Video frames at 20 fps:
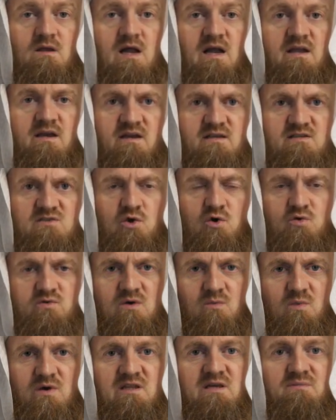And it is known
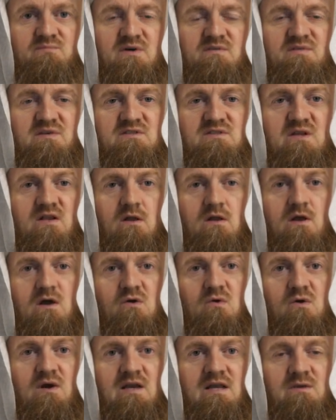that when the Prophet
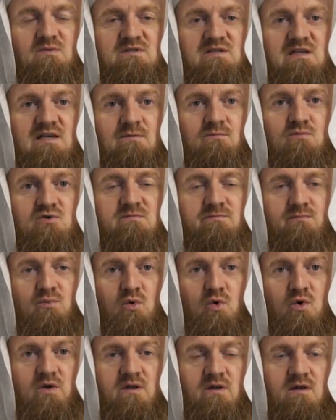sallallahu alaihi wasallam was
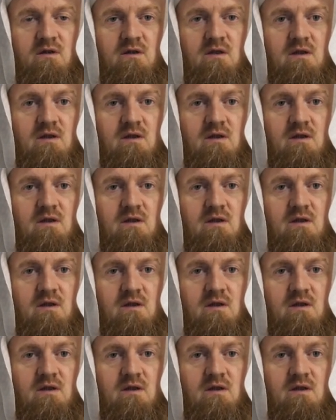born,